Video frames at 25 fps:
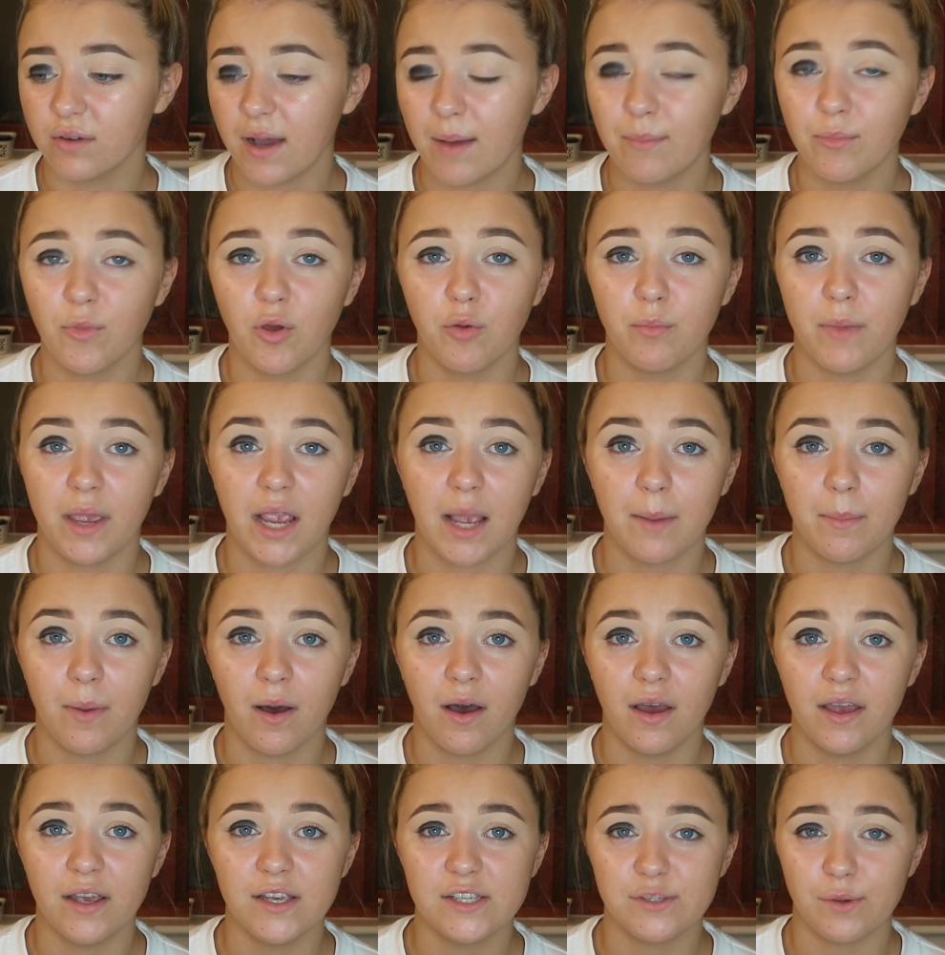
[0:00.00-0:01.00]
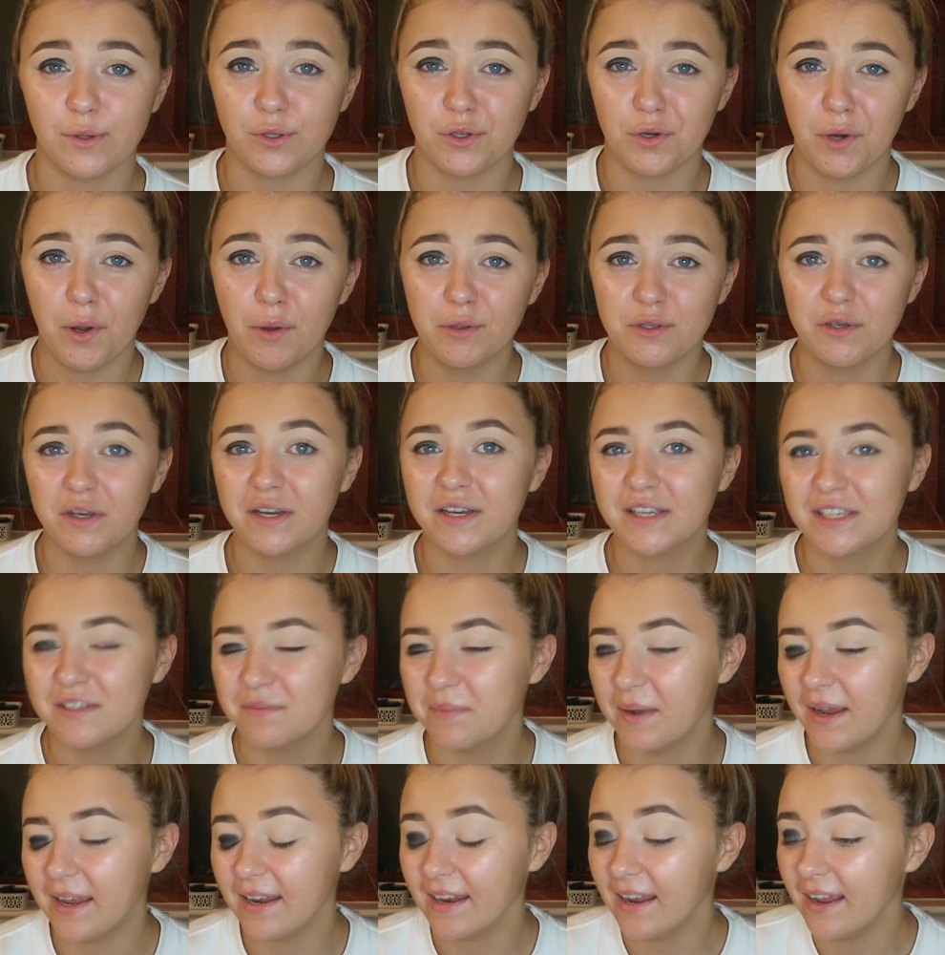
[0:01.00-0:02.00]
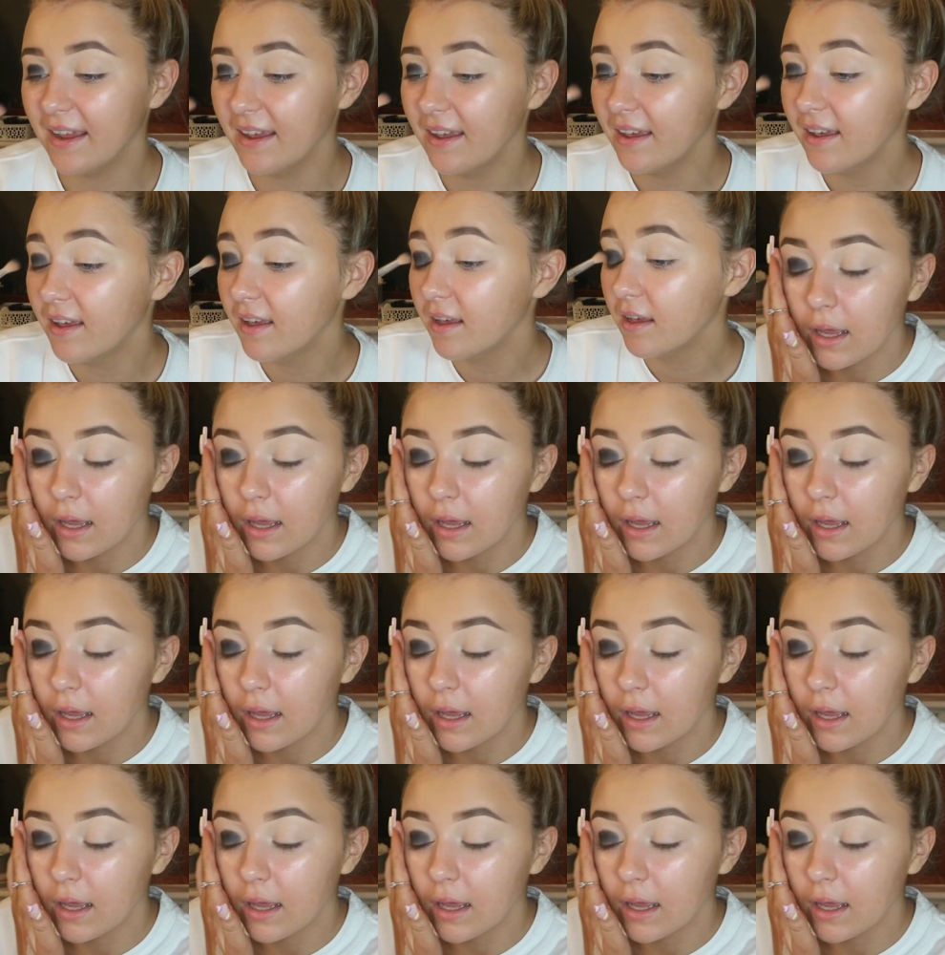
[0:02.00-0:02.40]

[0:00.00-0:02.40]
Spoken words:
I'm no makeup artist, so I don't know how to explain it.